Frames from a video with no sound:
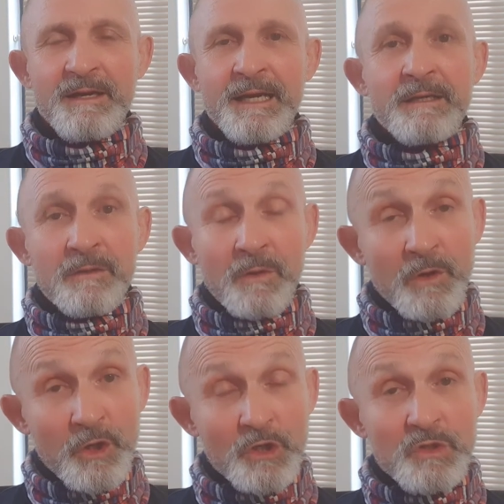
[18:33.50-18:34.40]
And the
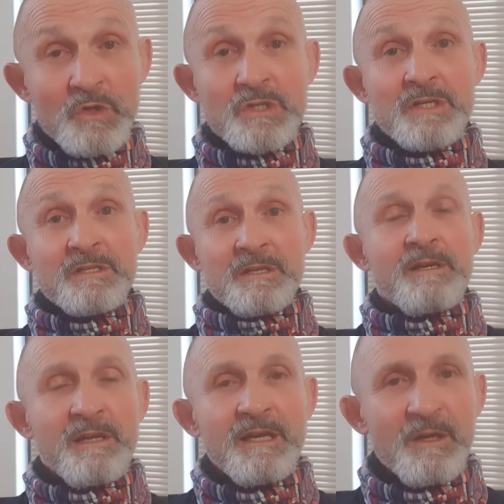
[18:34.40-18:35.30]
good news is,
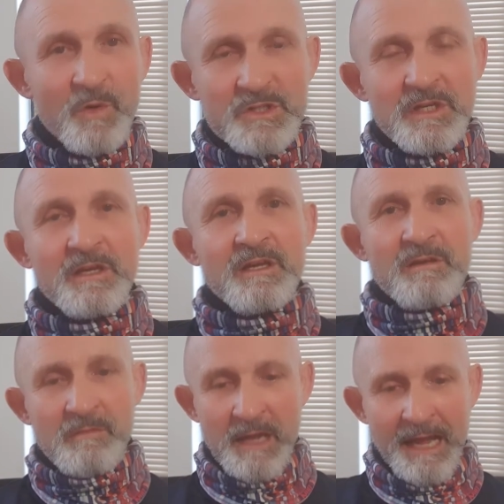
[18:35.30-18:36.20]
He wants to
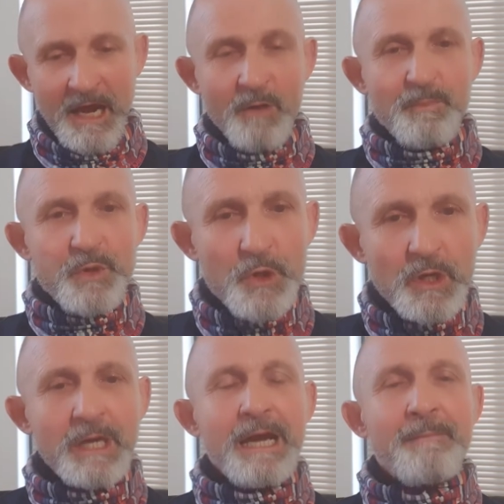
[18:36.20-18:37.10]
help you
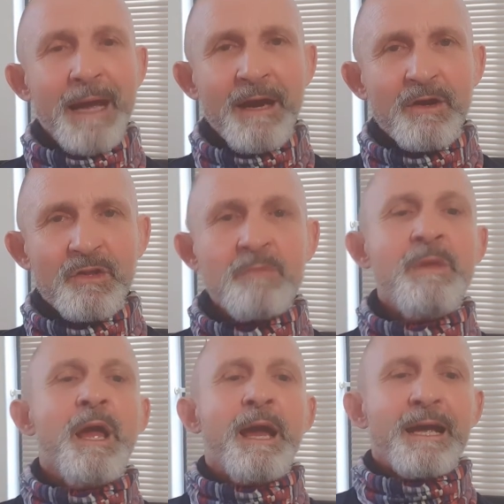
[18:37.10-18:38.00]
to come out of
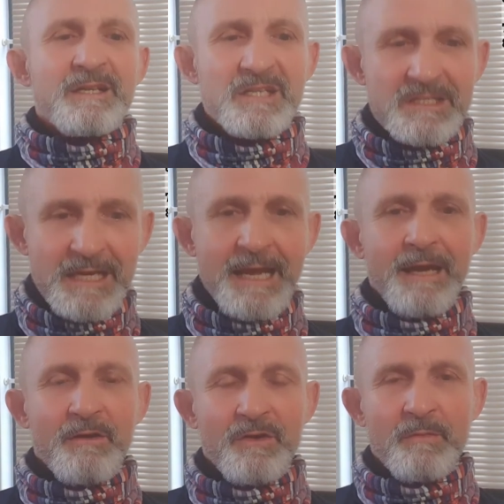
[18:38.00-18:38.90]
them and stay
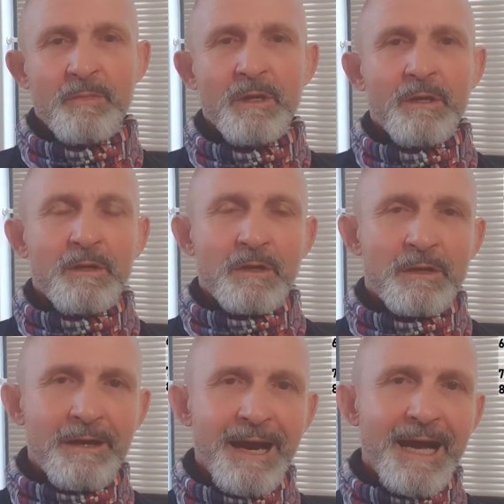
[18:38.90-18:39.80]
out of them.
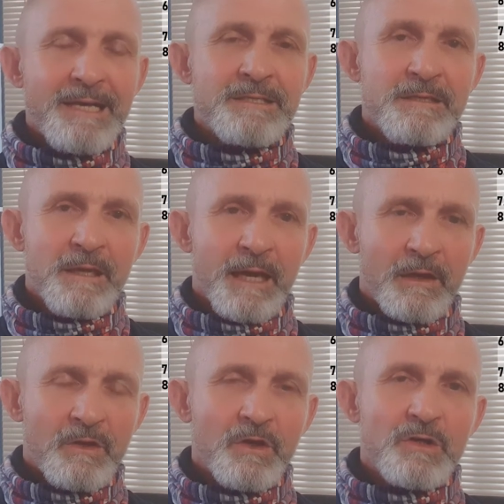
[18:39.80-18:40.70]
Guys
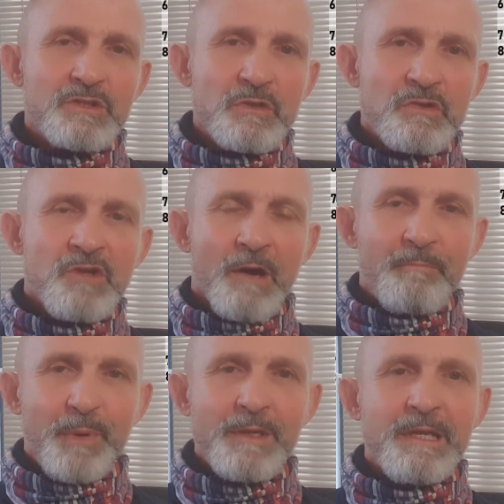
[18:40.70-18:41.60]
and girls, do
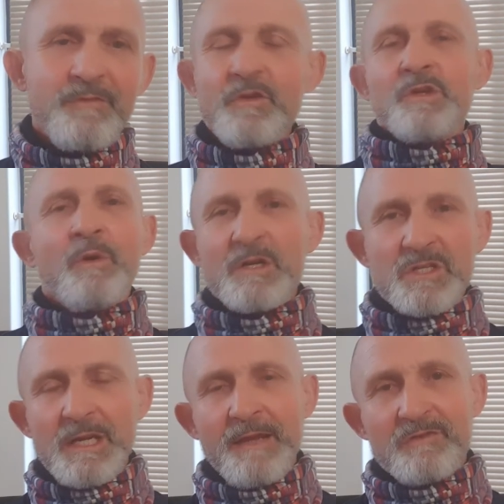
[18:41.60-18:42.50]
not believe that you are
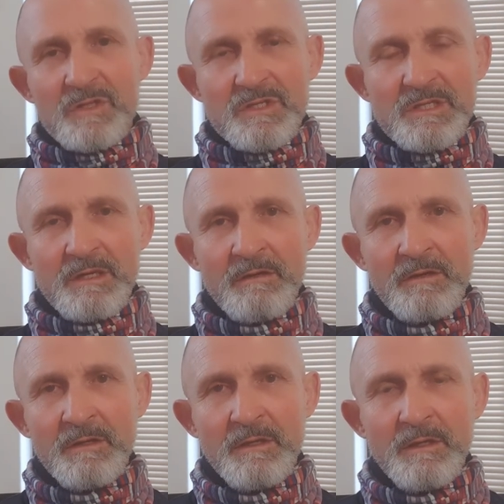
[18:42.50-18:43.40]
slaves to sin.
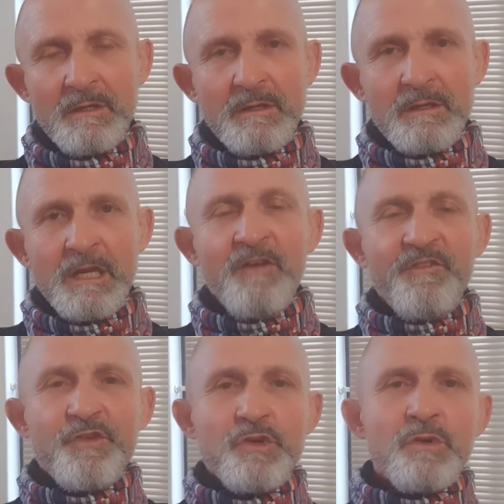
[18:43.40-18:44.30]

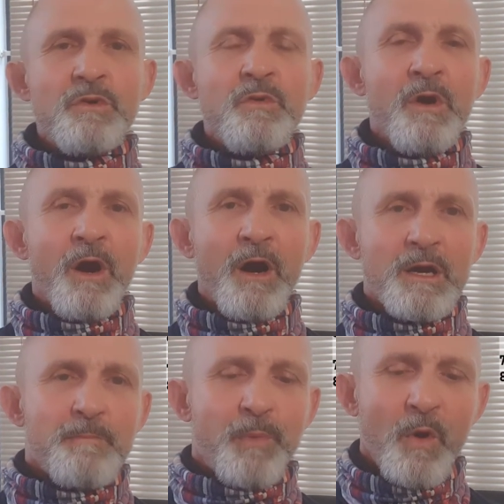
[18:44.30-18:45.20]
If you
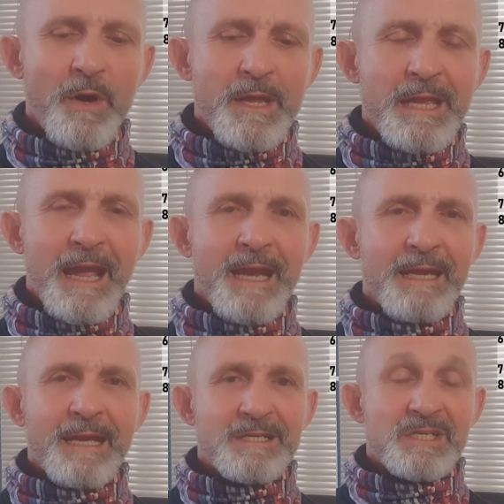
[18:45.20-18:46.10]
are born
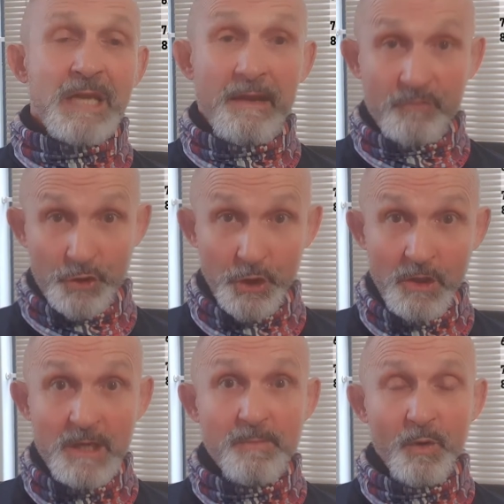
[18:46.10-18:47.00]
again and saved,
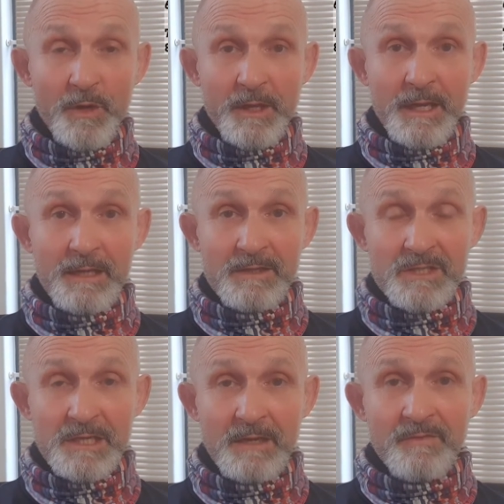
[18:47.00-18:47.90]
truly born again and
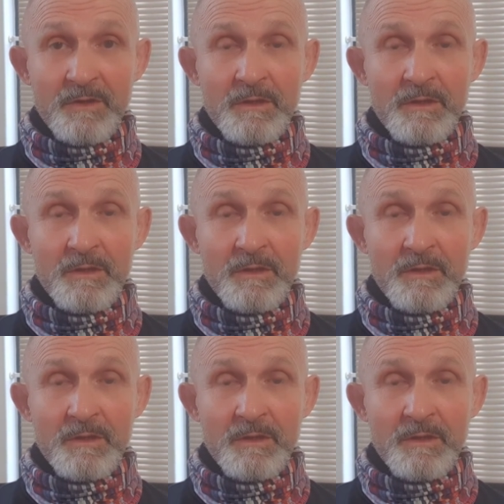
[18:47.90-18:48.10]
saved,